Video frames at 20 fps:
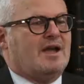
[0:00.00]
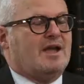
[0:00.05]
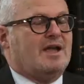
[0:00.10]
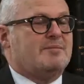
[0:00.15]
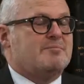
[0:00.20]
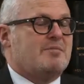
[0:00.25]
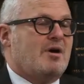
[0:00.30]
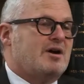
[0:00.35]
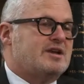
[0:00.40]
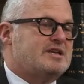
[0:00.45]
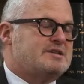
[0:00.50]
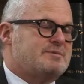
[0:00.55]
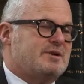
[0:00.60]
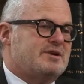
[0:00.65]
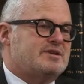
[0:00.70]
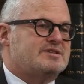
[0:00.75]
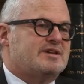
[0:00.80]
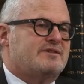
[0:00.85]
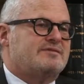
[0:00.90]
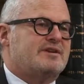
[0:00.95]
In my
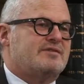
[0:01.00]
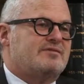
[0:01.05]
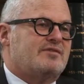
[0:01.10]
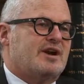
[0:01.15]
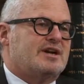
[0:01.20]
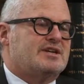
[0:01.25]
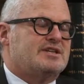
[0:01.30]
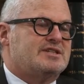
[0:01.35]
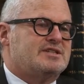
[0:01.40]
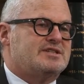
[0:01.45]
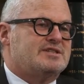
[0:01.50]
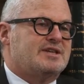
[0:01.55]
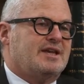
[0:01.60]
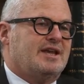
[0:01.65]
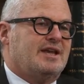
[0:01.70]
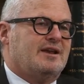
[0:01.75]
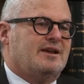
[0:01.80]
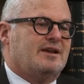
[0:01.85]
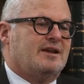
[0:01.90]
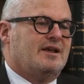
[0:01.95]
experience, I've never actually
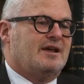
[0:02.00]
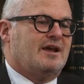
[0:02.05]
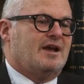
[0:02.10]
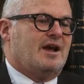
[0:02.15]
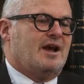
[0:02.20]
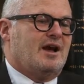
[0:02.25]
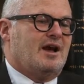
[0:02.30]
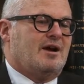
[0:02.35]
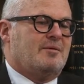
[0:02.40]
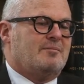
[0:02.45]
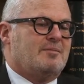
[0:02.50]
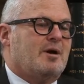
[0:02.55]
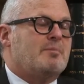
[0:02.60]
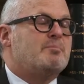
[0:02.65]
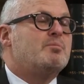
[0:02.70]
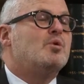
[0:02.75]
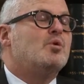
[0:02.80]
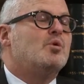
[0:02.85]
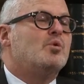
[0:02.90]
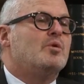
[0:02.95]
seen a
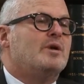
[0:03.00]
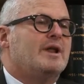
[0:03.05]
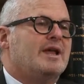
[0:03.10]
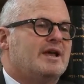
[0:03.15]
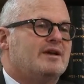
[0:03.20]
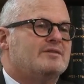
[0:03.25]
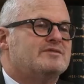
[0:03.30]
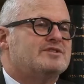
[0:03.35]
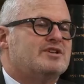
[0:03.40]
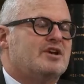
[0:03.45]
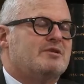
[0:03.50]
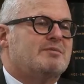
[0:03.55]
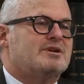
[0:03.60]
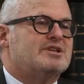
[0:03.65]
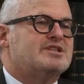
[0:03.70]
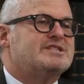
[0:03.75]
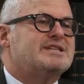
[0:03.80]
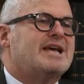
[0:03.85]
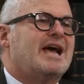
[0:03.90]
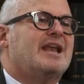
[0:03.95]
pooling of so much
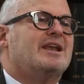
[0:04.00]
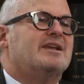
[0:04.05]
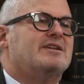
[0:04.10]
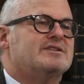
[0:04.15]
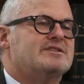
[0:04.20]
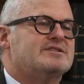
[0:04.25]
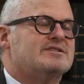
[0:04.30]
talent